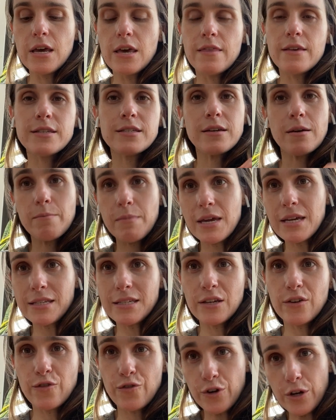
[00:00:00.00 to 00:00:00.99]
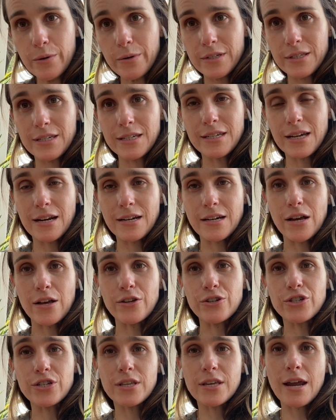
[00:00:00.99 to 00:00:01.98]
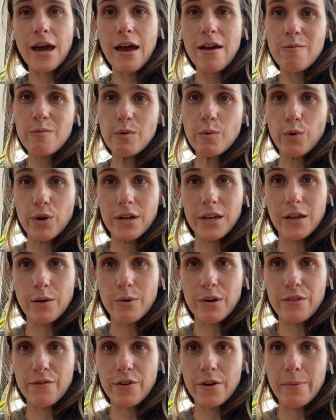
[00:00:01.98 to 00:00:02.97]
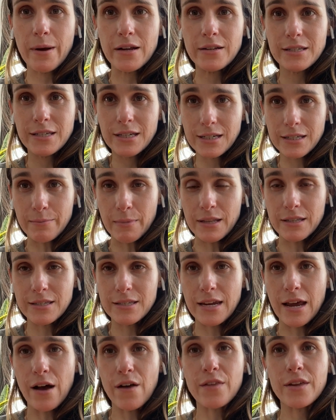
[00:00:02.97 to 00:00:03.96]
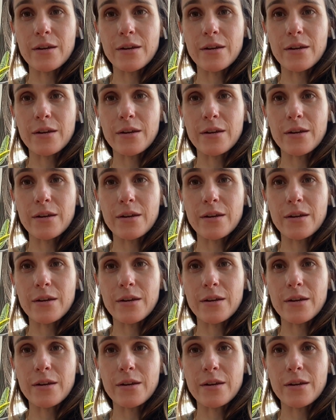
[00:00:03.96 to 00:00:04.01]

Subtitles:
this amazing frequency technology that I have been working with for about 6 months now,